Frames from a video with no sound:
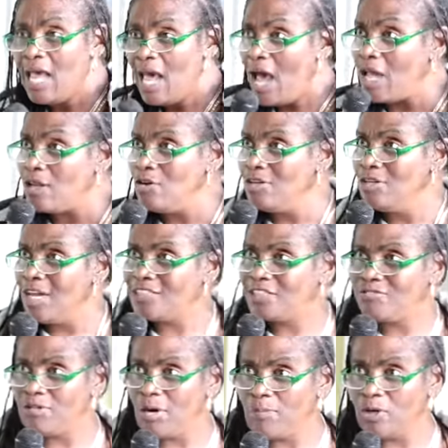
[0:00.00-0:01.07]
I know Nas
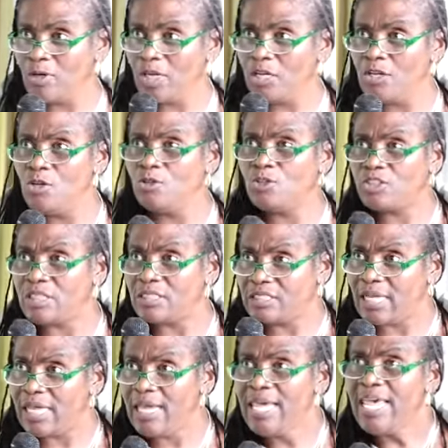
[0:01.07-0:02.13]
Ramona used to
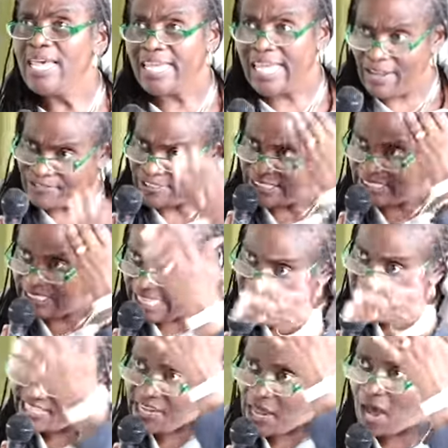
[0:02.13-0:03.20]
say, give
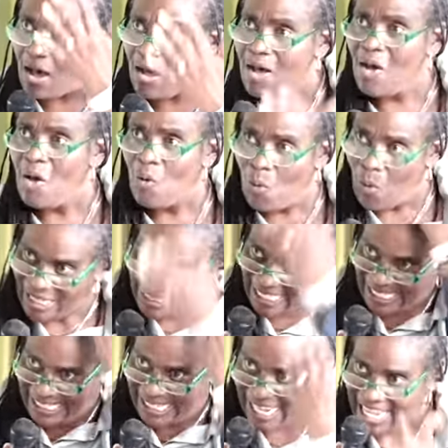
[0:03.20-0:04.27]
Caesar what
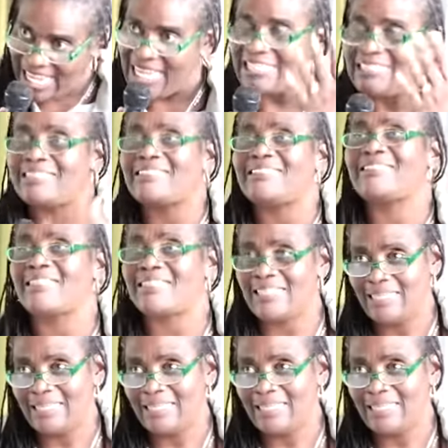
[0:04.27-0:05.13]
is his.